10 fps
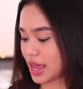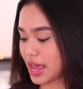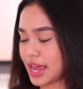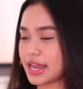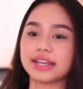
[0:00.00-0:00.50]

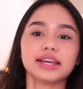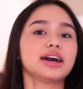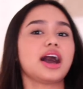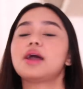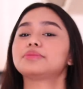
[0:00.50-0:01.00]
And
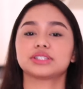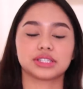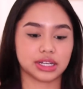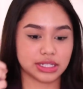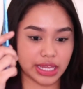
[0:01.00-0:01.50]
I'm
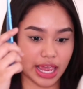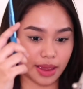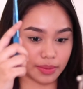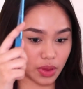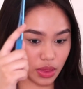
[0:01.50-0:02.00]
just gonna tame